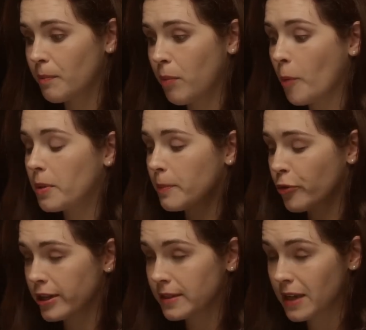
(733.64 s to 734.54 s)
popular
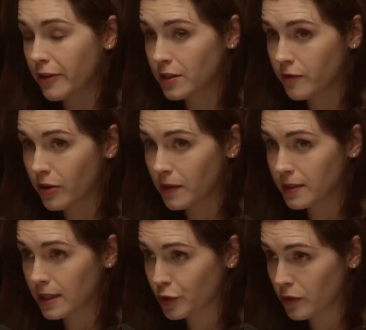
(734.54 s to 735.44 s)
progressive narrative around the
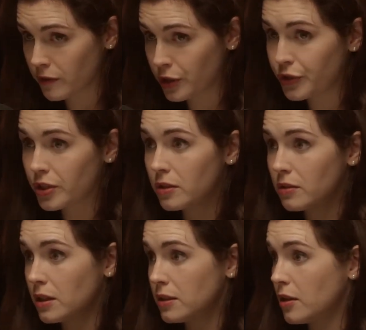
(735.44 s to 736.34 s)
sexual
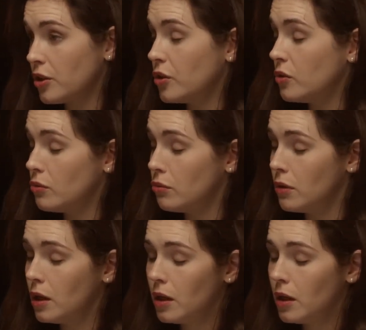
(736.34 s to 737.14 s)
revolution is that you